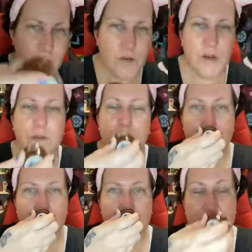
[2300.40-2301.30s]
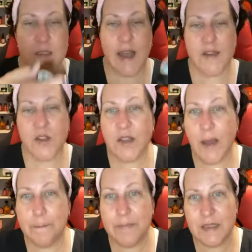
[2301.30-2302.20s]
coconut. It's actually
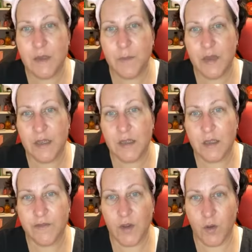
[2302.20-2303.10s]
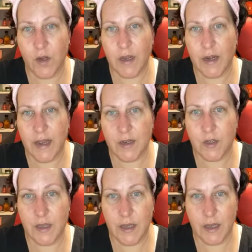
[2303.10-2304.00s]
got bits and pieces of coconut
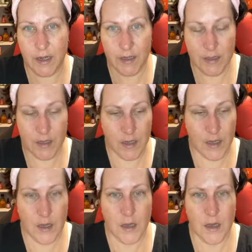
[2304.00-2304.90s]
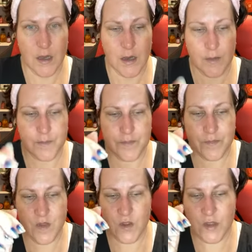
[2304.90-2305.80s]
actually in it.
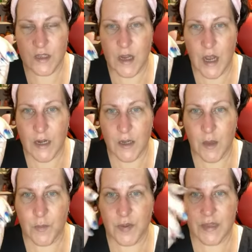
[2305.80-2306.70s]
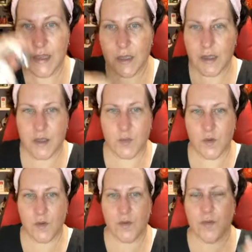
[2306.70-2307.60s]
So it's not completely
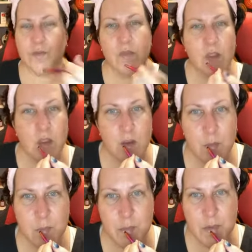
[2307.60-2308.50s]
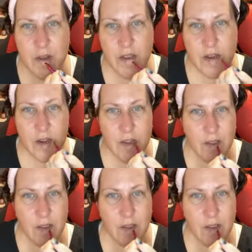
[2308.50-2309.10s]
smooth, but,